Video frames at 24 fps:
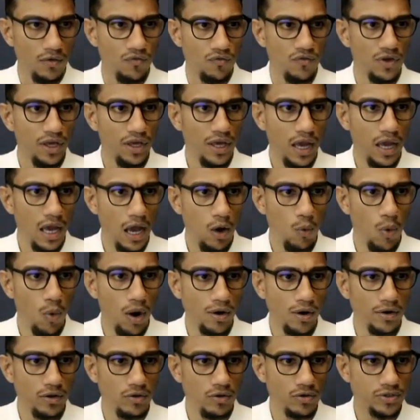We have
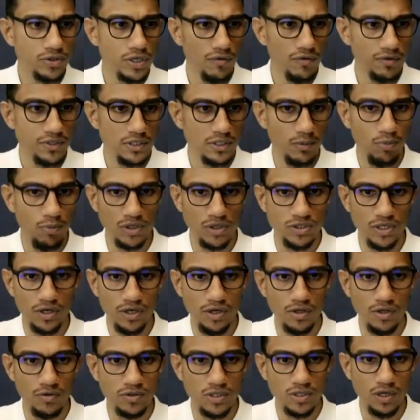one user, which is a
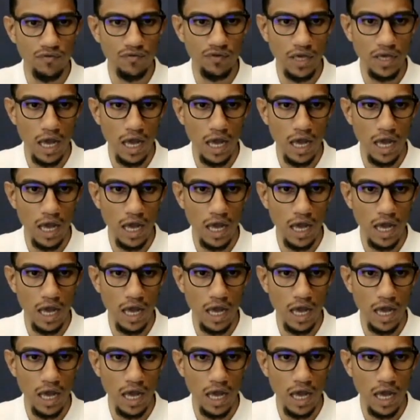project user.